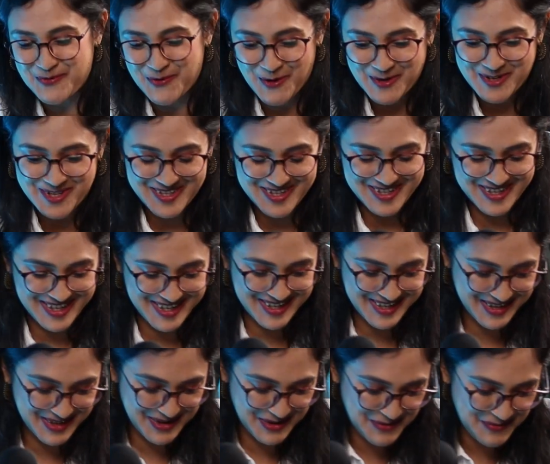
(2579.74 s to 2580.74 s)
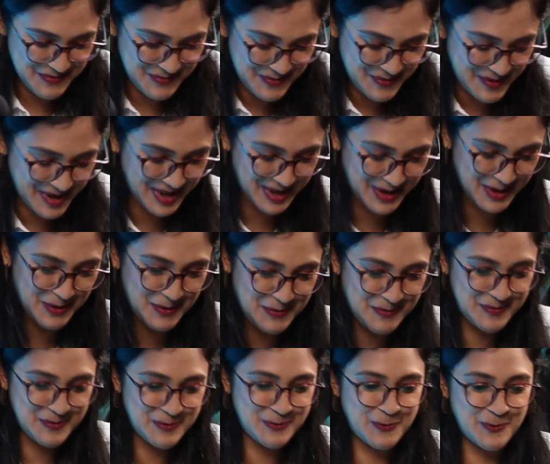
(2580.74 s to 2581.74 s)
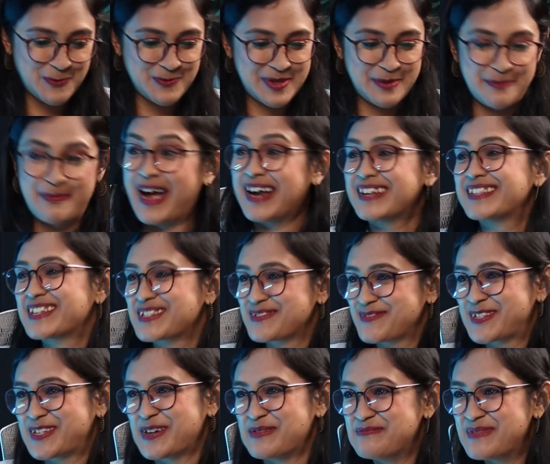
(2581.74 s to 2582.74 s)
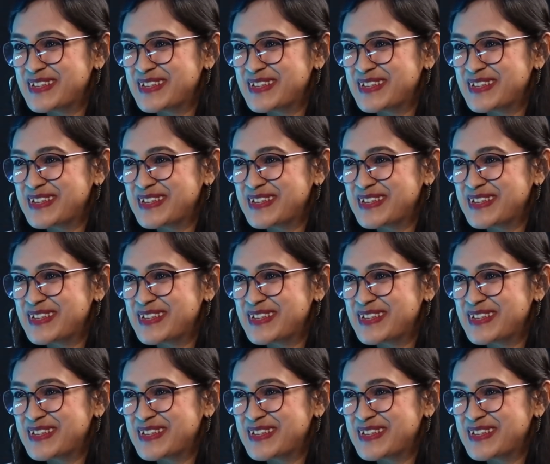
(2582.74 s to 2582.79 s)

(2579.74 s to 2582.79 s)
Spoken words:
what's the bad things which are